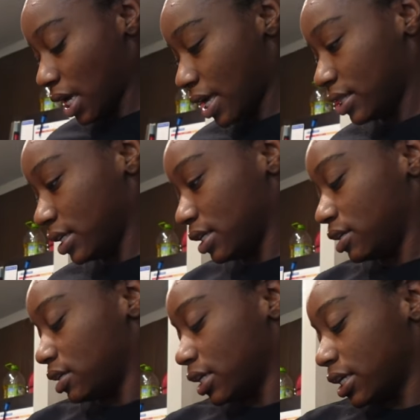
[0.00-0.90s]
and
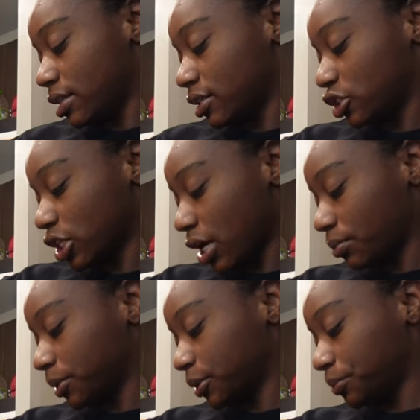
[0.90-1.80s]
then get in the
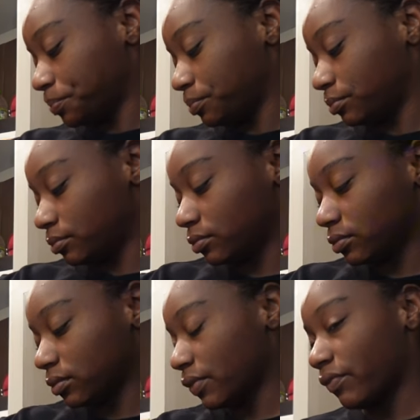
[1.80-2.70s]
shower,
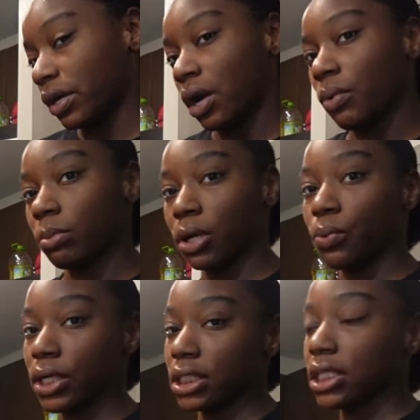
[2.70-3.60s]
figure out what I'm gonna
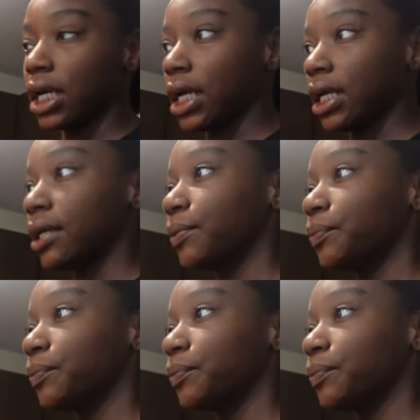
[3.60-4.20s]
wear today,